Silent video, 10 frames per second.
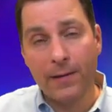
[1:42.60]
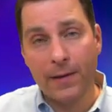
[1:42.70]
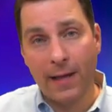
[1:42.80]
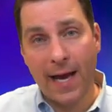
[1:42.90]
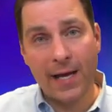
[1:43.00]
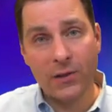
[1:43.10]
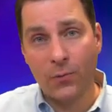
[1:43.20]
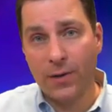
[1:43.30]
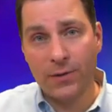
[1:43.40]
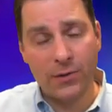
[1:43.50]
the last
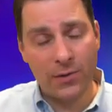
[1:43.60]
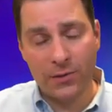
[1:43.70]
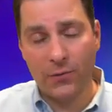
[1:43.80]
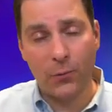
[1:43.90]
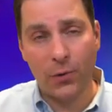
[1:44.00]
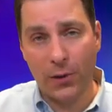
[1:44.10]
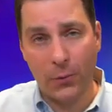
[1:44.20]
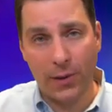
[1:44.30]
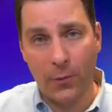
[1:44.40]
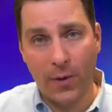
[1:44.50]
one, students do really,
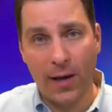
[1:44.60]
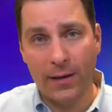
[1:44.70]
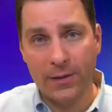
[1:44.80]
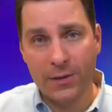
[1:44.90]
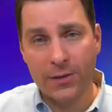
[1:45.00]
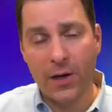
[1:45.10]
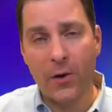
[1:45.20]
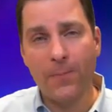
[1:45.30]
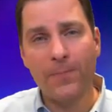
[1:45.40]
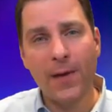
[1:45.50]
really well in.
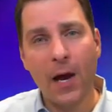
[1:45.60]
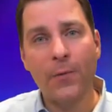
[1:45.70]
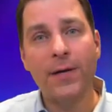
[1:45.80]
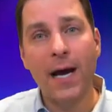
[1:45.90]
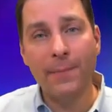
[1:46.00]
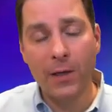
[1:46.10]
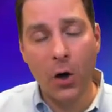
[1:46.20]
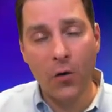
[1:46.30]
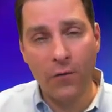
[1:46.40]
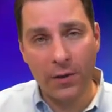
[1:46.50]
So I would not be
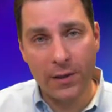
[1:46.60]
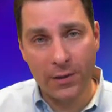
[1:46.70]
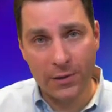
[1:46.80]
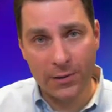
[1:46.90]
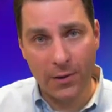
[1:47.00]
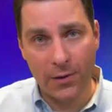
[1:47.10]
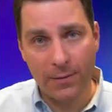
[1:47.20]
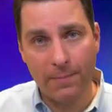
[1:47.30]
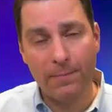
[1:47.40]
overly concerned.